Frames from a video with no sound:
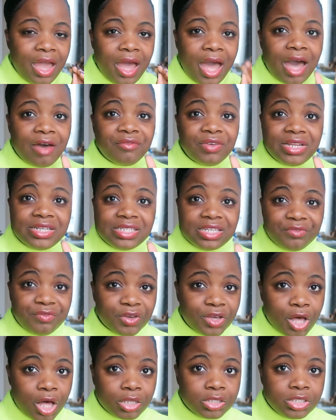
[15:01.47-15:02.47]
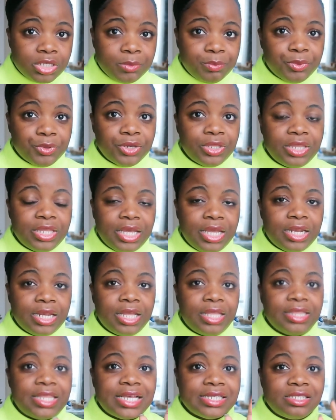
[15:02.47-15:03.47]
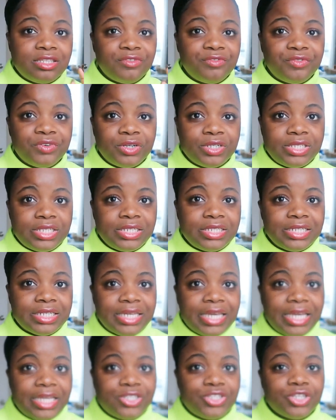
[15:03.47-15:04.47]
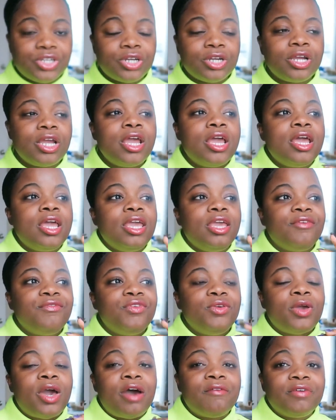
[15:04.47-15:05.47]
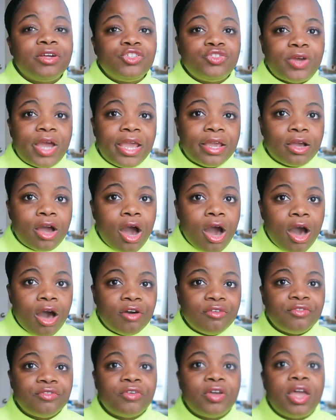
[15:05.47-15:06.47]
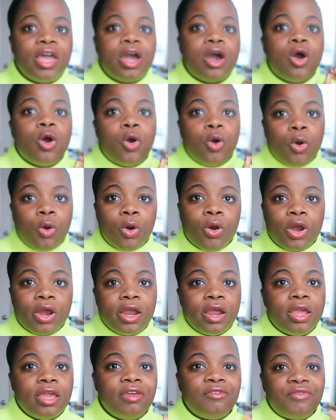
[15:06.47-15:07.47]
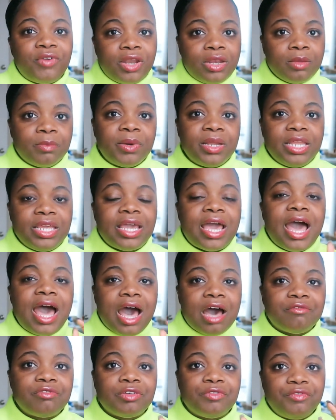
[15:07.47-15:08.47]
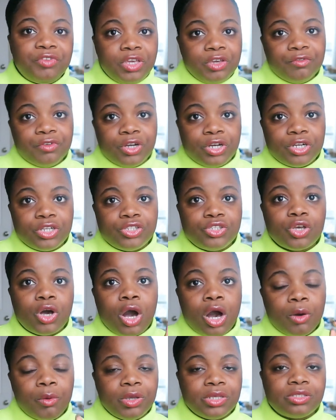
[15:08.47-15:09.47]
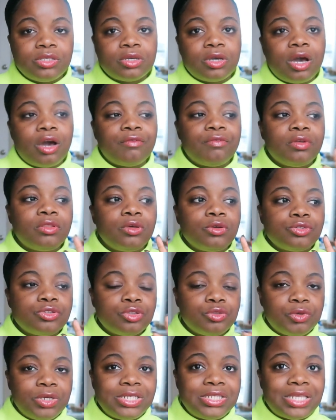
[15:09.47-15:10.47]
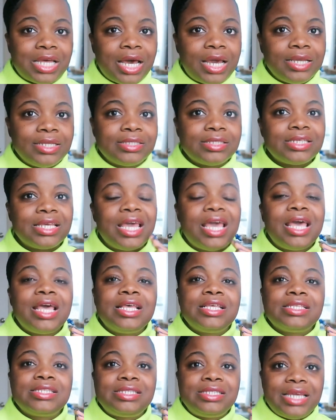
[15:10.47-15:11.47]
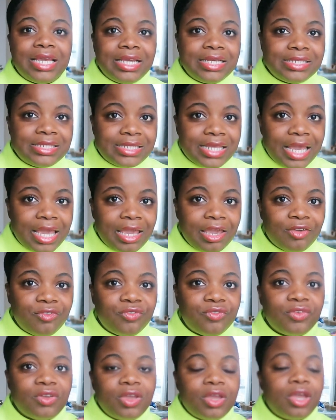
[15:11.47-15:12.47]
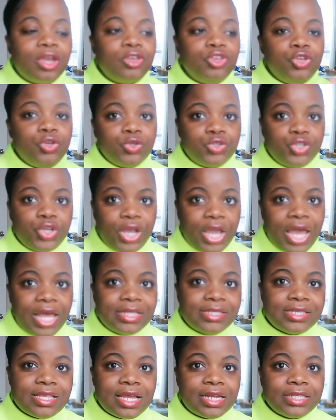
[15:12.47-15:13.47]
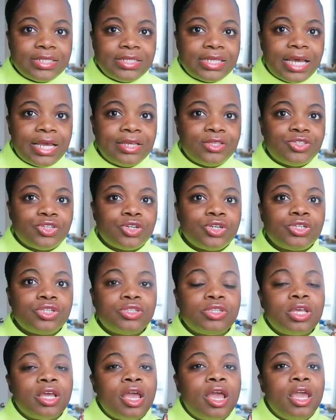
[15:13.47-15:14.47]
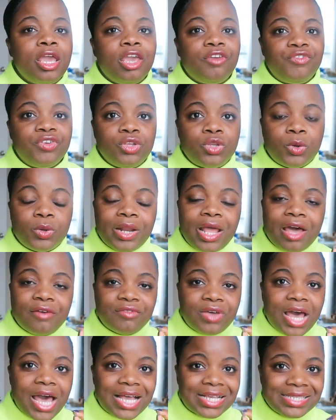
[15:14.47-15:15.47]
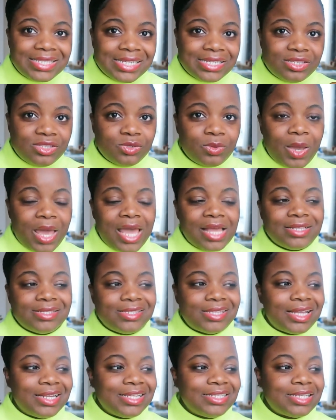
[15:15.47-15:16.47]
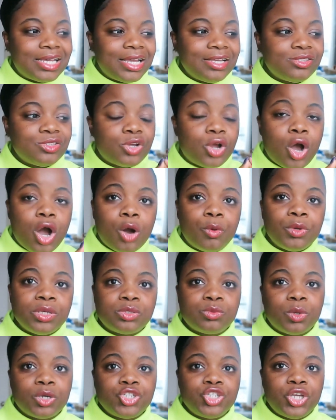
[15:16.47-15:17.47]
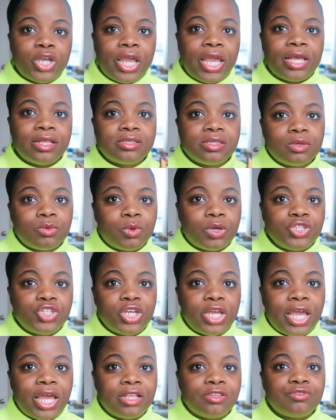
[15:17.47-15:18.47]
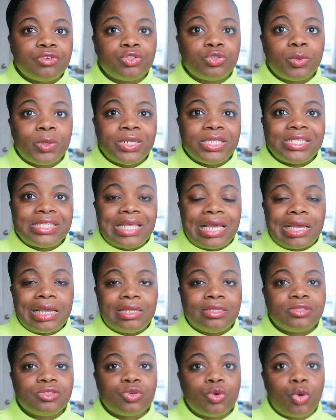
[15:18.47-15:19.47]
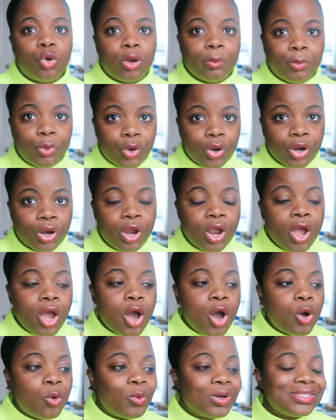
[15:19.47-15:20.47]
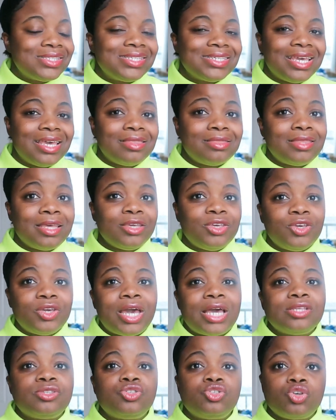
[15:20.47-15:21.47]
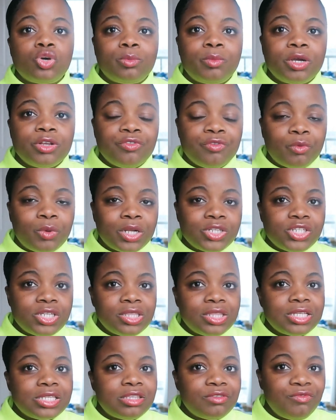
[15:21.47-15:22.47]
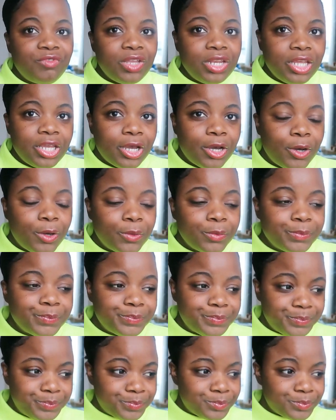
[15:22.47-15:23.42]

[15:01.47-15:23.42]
having difficulty breathing, that's the first indicator. If you have a dry cough, or if anybody have a fever. So always look out for those 3 signs. Stay safe, use your hand sanitizers. If you don't have access to a hand sanitizer, always wash your hands, and wash your hands for 20 seconds or more. Once again, thank you guys so much for watching this video.